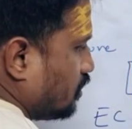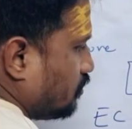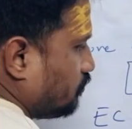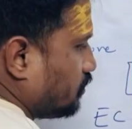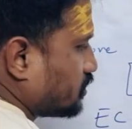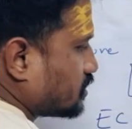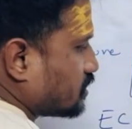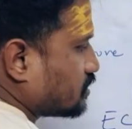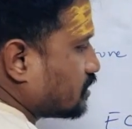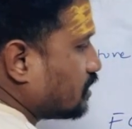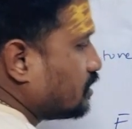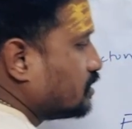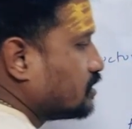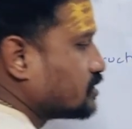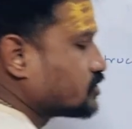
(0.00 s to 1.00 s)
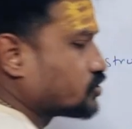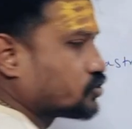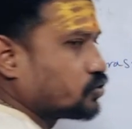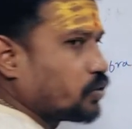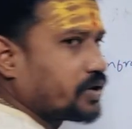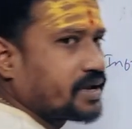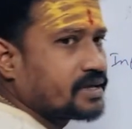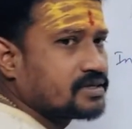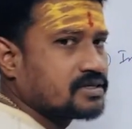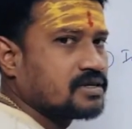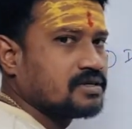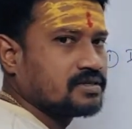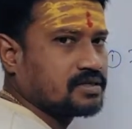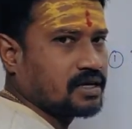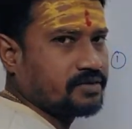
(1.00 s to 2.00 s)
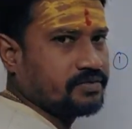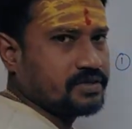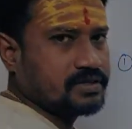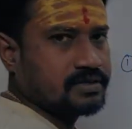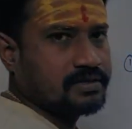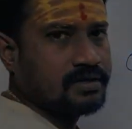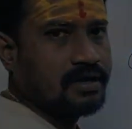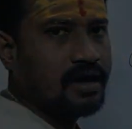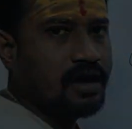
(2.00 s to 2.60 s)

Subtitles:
which is a storage service.